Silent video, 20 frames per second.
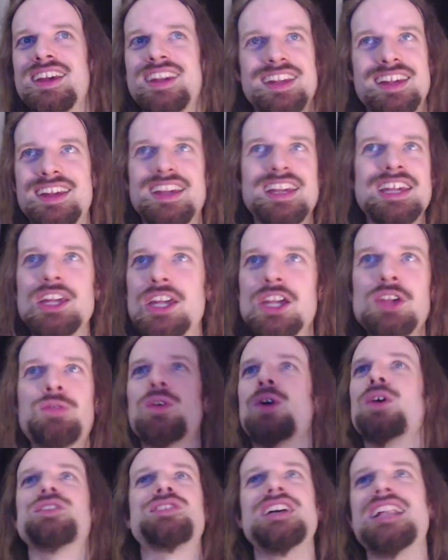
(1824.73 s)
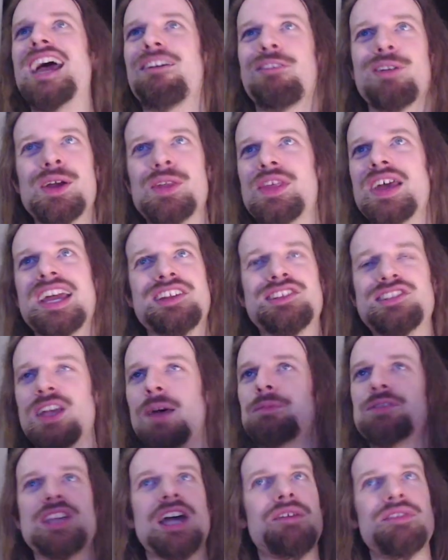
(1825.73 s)
he throws in everything. Some
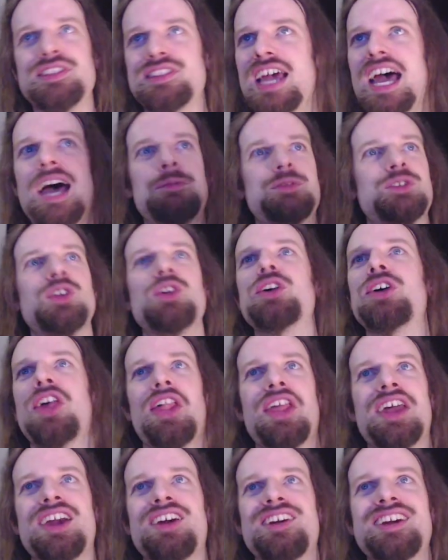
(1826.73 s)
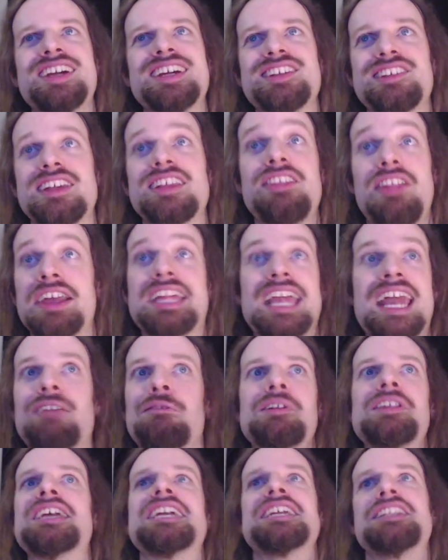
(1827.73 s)
stuff is absolutely hilarious, like
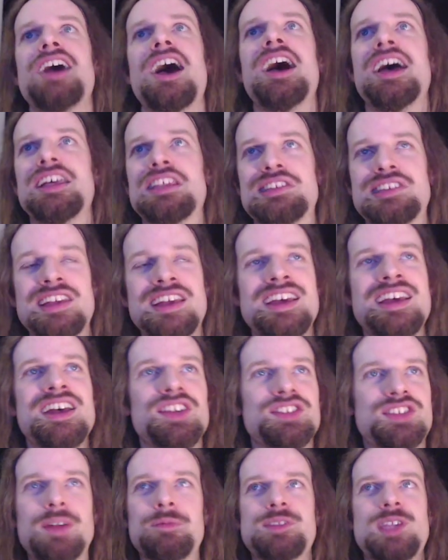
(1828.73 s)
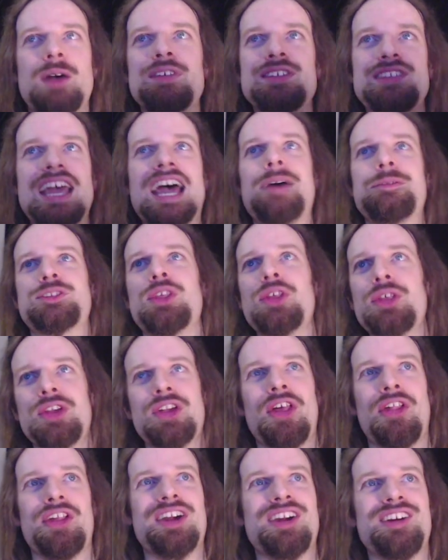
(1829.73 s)
everything he does. Some stuff is absolutely
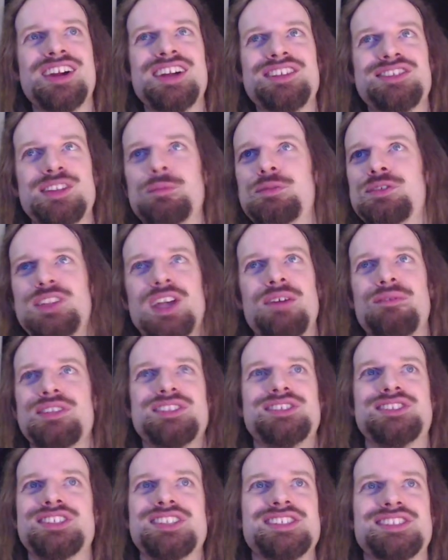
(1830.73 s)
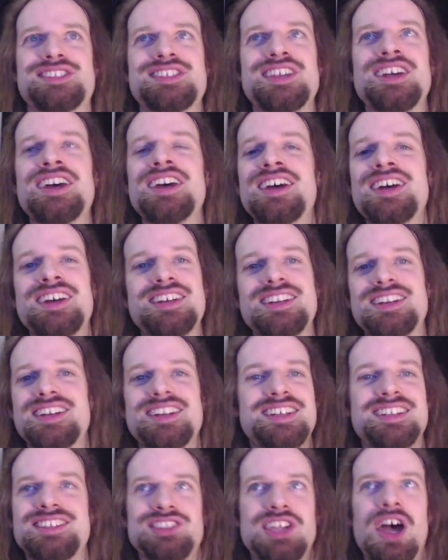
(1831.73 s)
hilarious. Some stuff is just
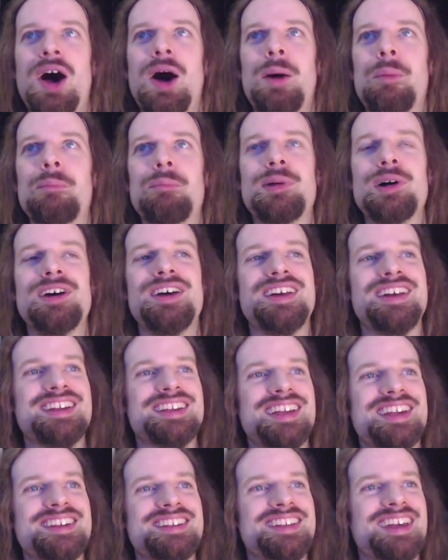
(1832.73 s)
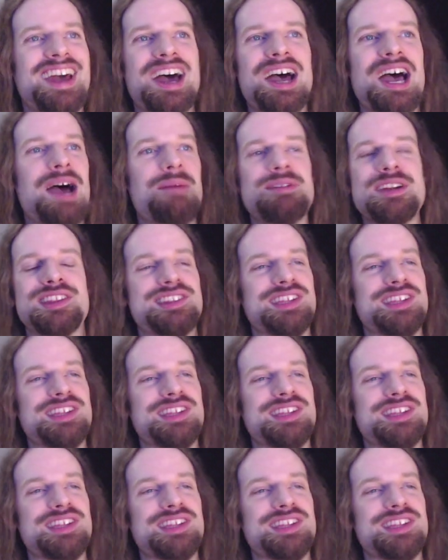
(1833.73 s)
dumb. But I mean,